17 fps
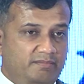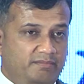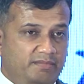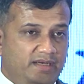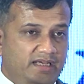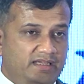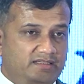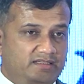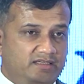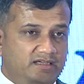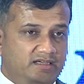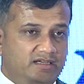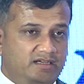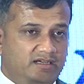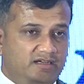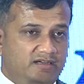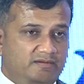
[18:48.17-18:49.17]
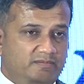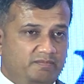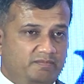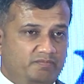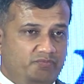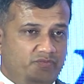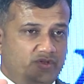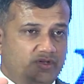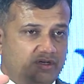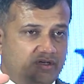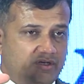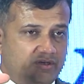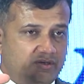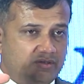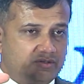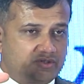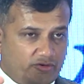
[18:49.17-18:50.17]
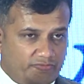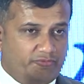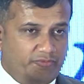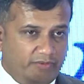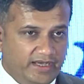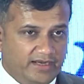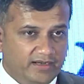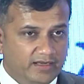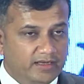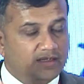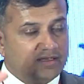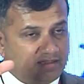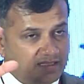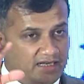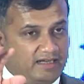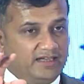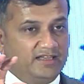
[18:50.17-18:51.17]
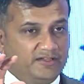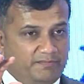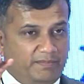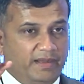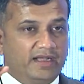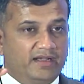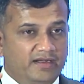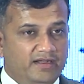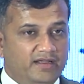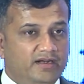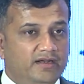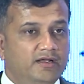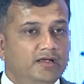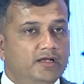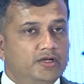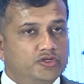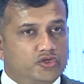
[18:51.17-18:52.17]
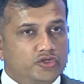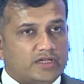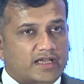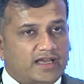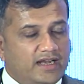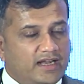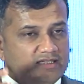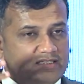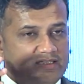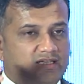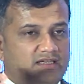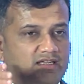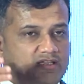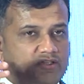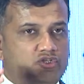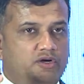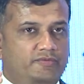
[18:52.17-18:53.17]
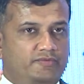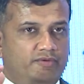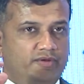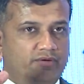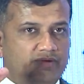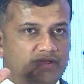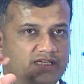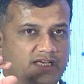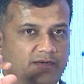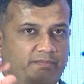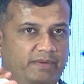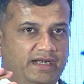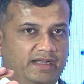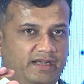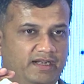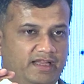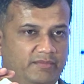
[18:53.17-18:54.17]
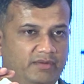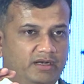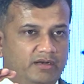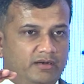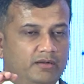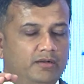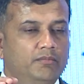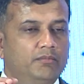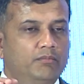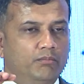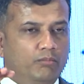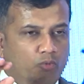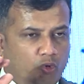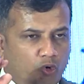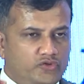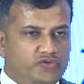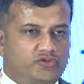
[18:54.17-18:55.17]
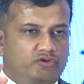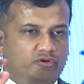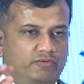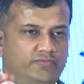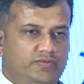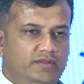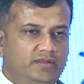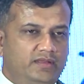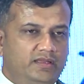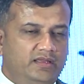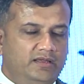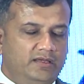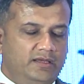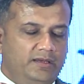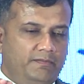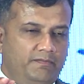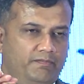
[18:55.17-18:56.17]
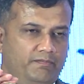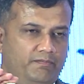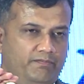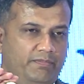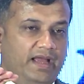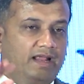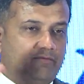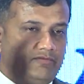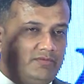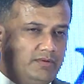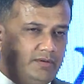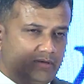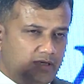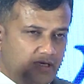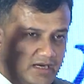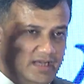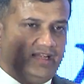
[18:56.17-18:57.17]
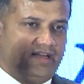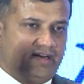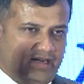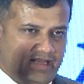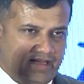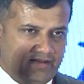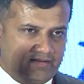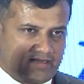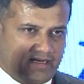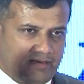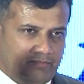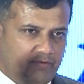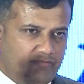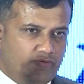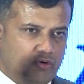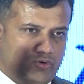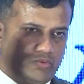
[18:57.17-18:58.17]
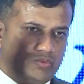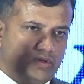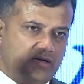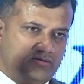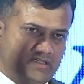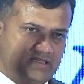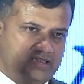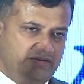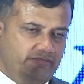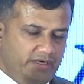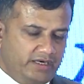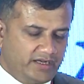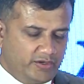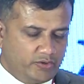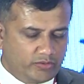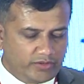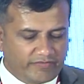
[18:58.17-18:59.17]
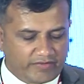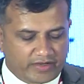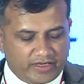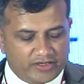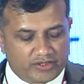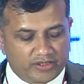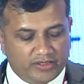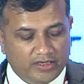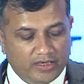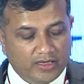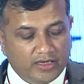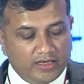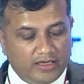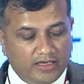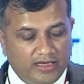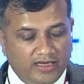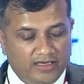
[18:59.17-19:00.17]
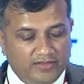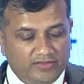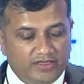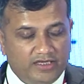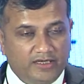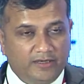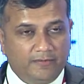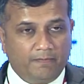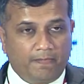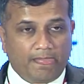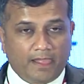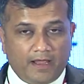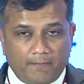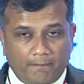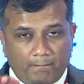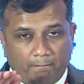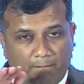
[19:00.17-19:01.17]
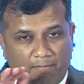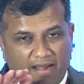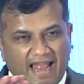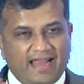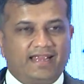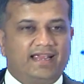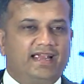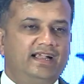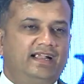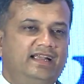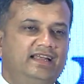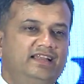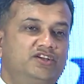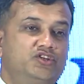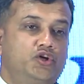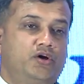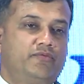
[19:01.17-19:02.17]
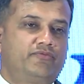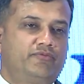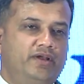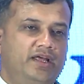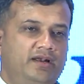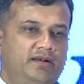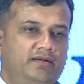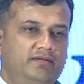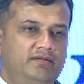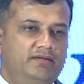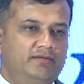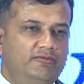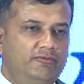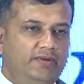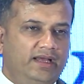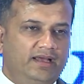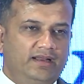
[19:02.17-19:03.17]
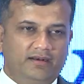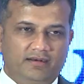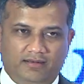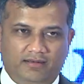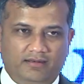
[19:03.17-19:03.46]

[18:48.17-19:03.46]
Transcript: based software, then it is patented. So there are certain software which are patentable. Most of the earlier days, like before 2017 notification, the blanketly the software where